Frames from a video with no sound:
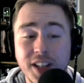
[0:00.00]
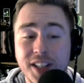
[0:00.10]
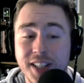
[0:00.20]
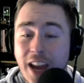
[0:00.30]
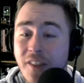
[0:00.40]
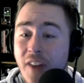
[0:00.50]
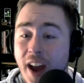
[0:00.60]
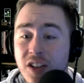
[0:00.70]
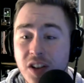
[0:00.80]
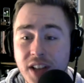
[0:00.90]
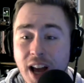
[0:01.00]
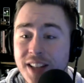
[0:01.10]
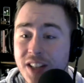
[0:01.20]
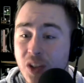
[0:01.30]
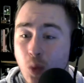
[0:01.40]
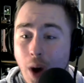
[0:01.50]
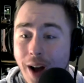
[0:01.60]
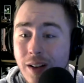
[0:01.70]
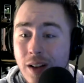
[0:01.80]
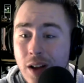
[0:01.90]
a pretty safe exercise as
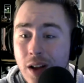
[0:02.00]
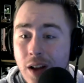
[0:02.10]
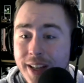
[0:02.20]
well.